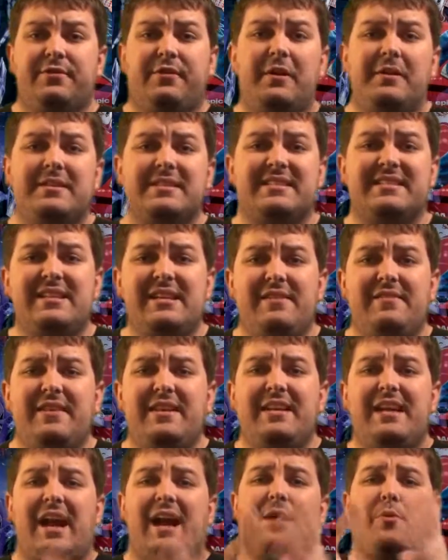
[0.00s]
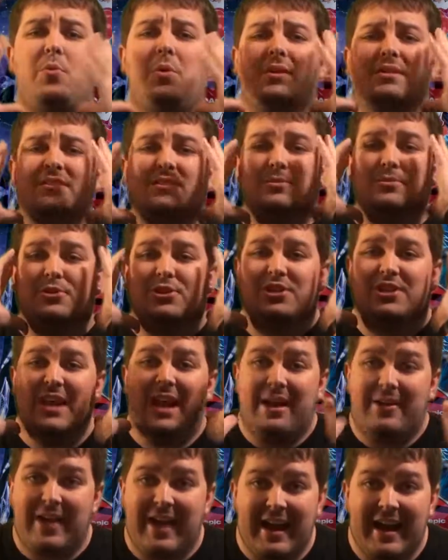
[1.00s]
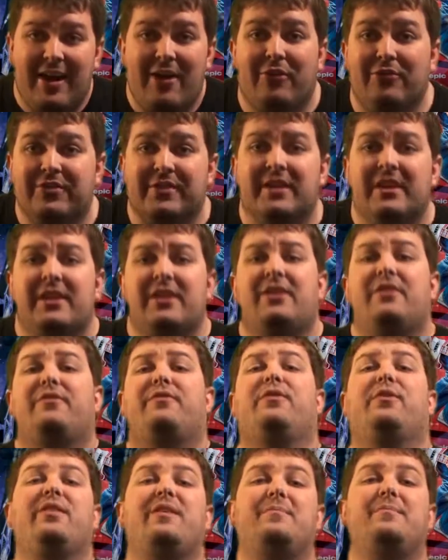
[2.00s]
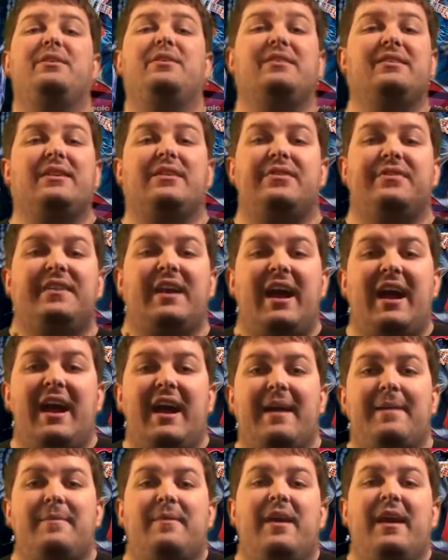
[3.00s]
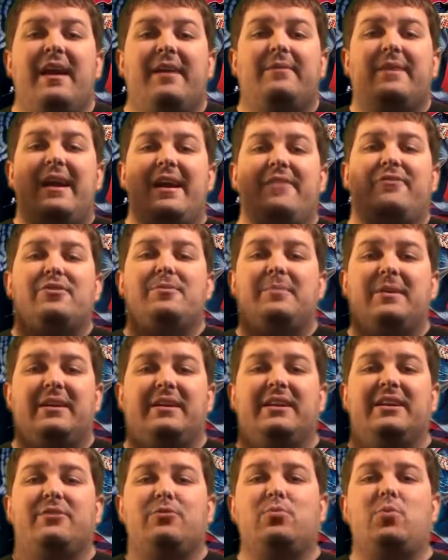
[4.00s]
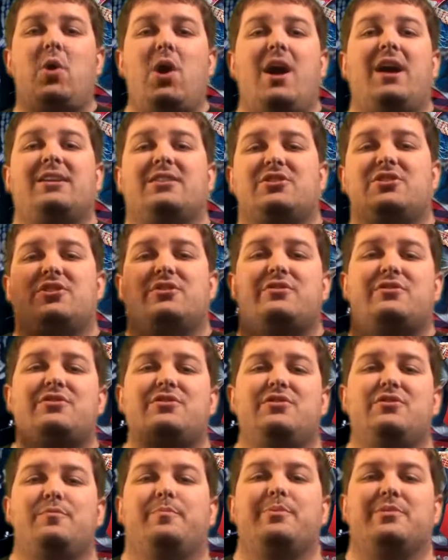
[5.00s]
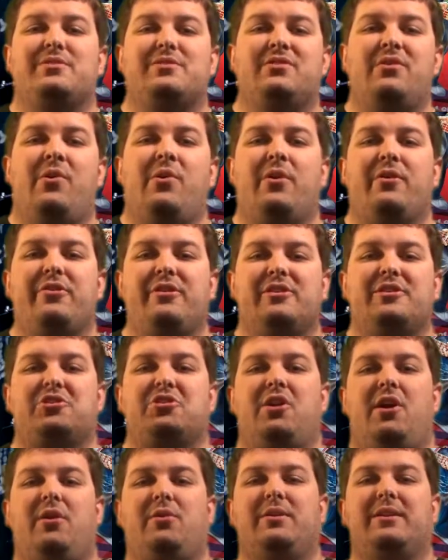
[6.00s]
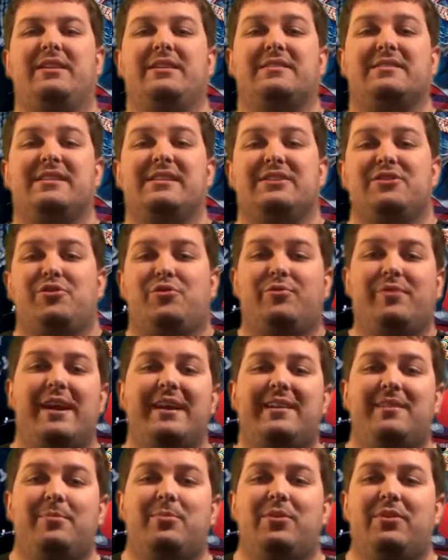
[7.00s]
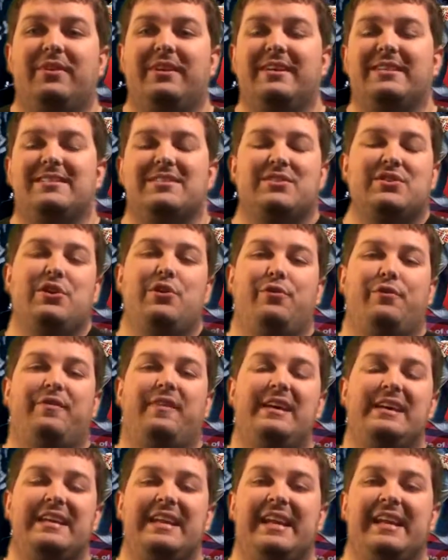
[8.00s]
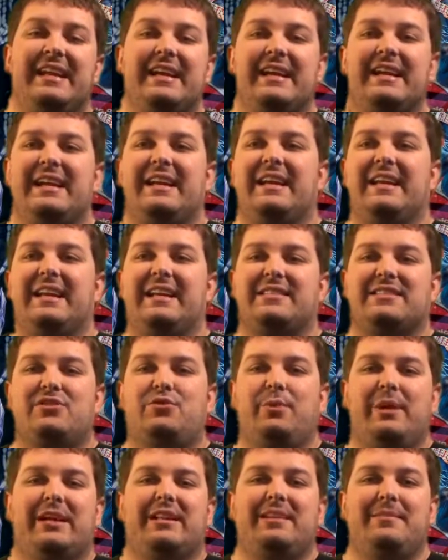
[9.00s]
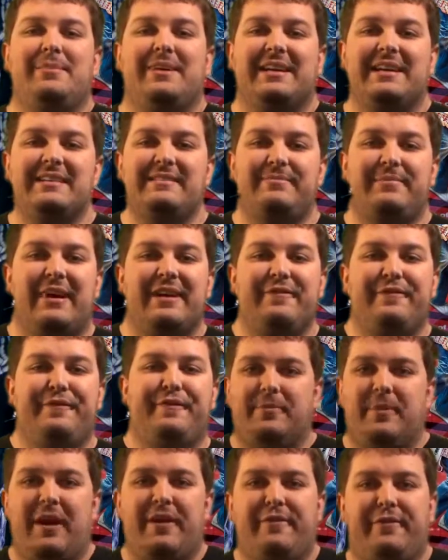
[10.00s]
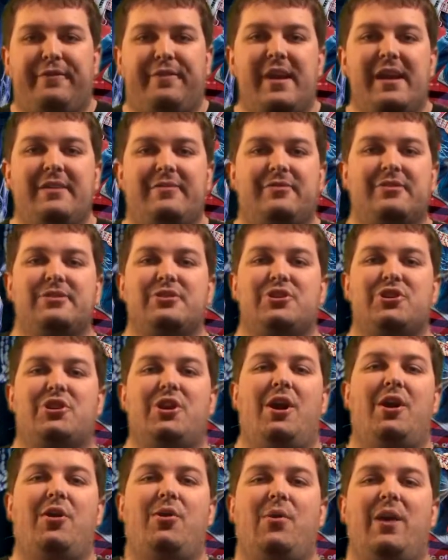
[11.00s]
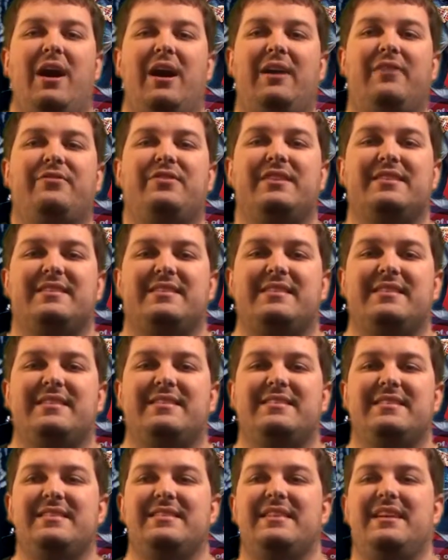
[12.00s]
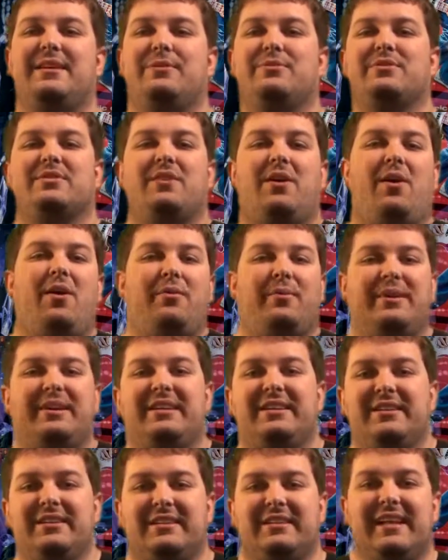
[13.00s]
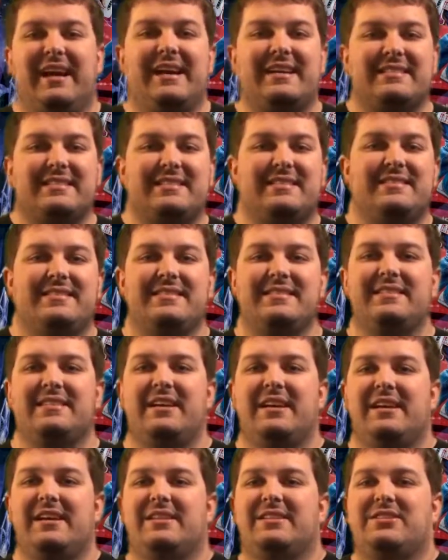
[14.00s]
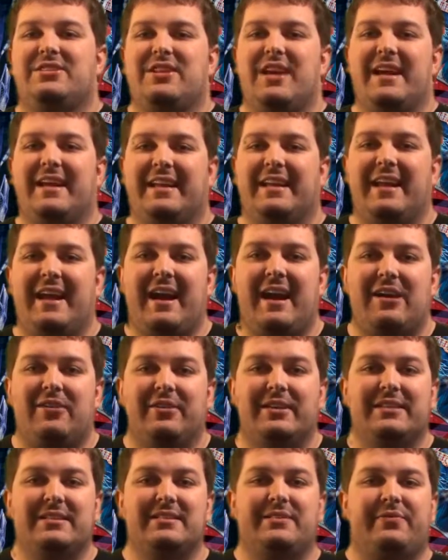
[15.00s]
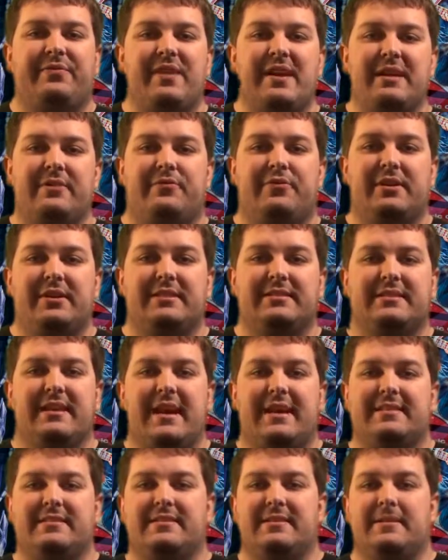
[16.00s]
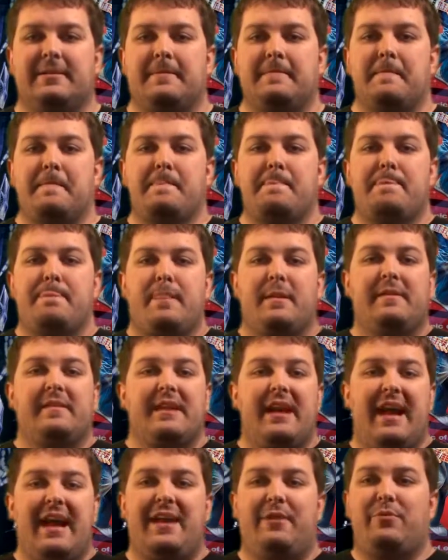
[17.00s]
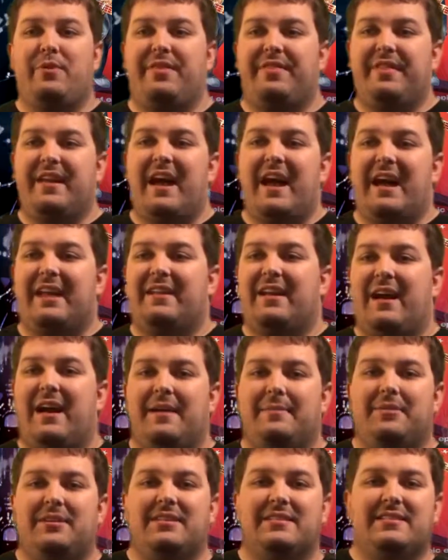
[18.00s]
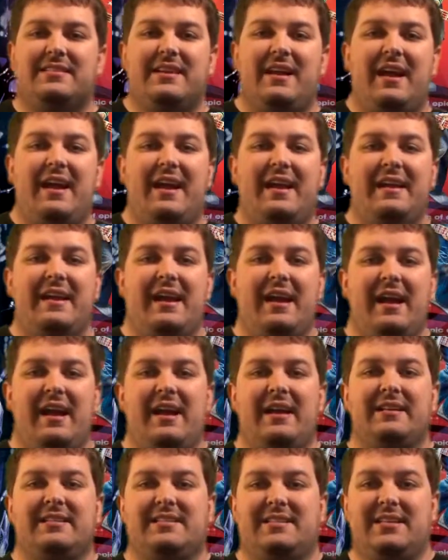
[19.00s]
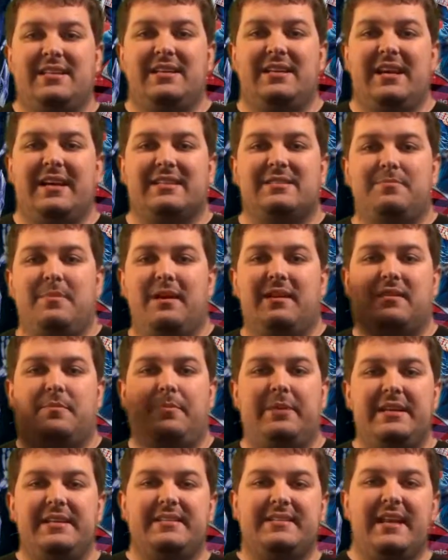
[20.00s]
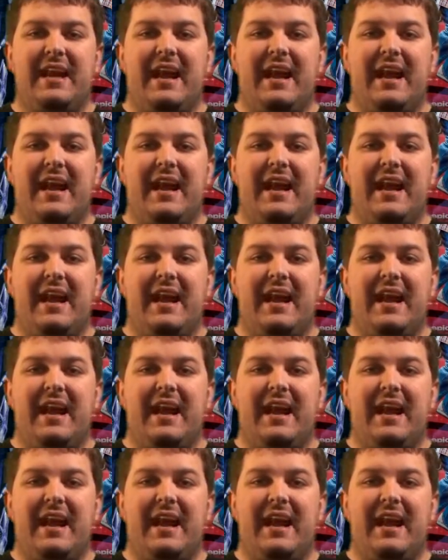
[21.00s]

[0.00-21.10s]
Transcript: far as TV, I want to shout out for the millionth time Everybody watch Superstore. The show is incredible. It's so funny. It has quickly become my, my favorite show of this season. It was already good last season. Check it out. It is fan freaking tastic. And with that, I'm going to say uh, see you next month. Peace